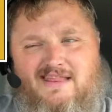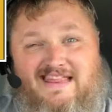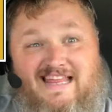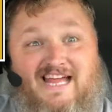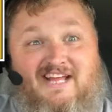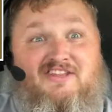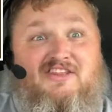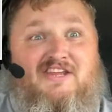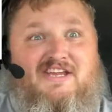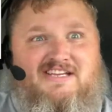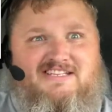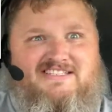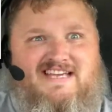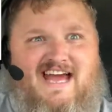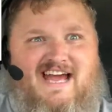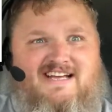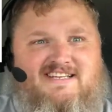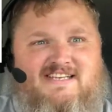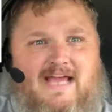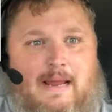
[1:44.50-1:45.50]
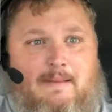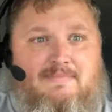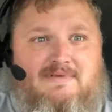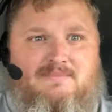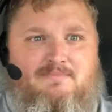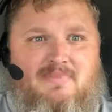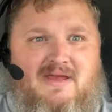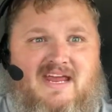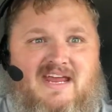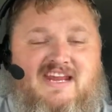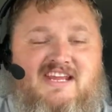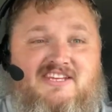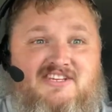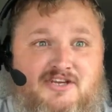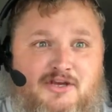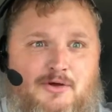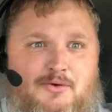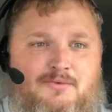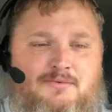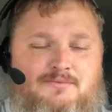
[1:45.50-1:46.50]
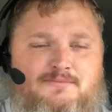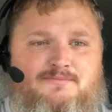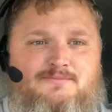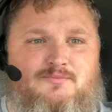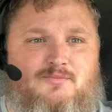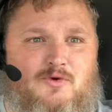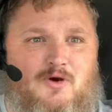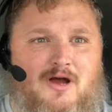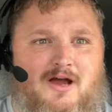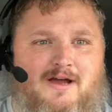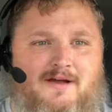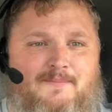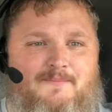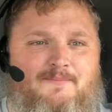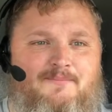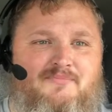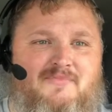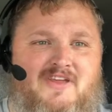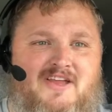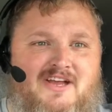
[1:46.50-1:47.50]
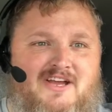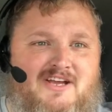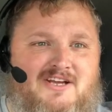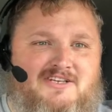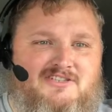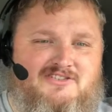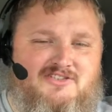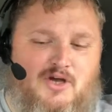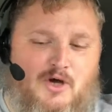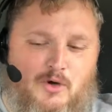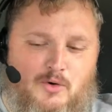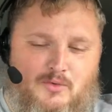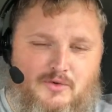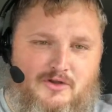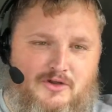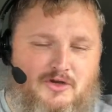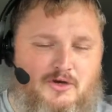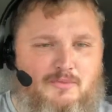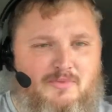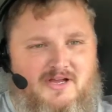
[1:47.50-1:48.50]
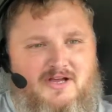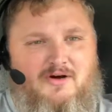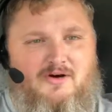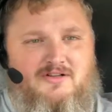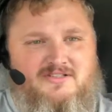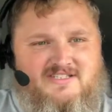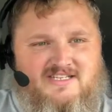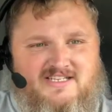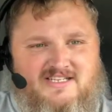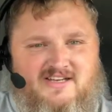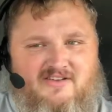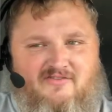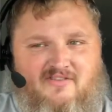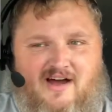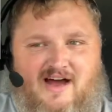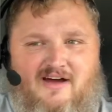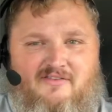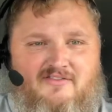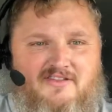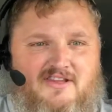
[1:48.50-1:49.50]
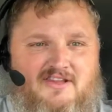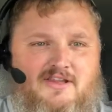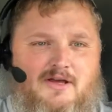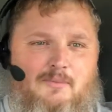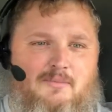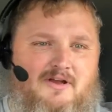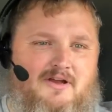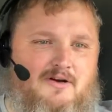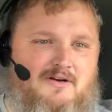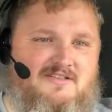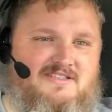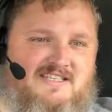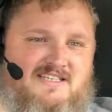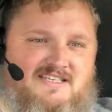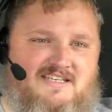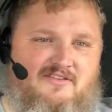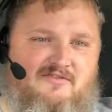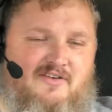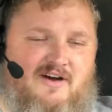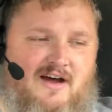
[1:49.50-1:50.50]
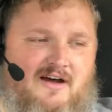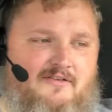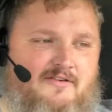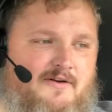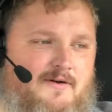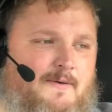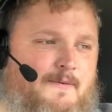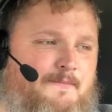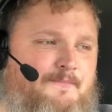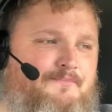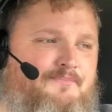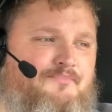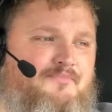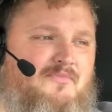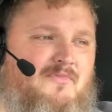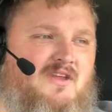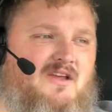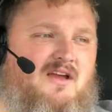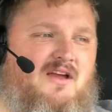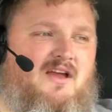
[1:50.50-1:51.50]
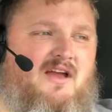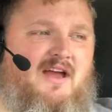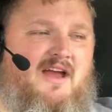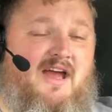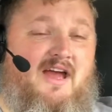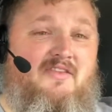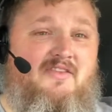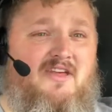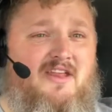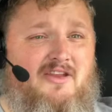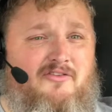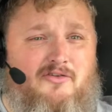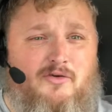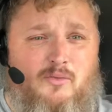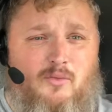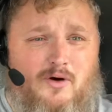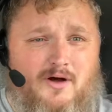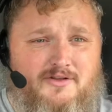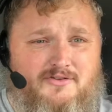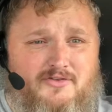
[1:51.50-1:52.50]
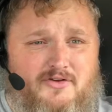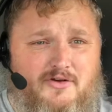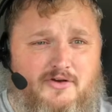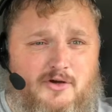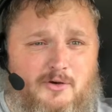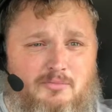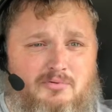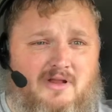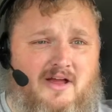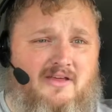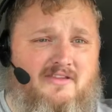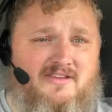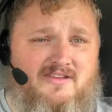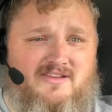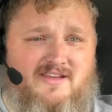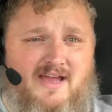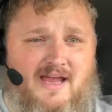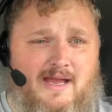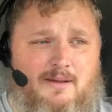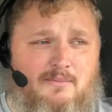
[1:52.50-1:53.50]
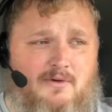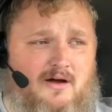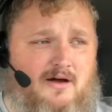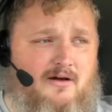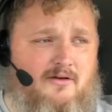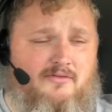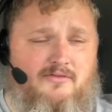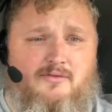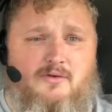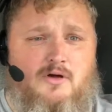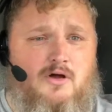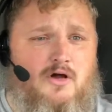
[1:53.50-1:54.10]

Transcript: like the exact same speed as you, right? So you'll be going 65 and then they'll be going 65. And then if you want to, you'll play this game of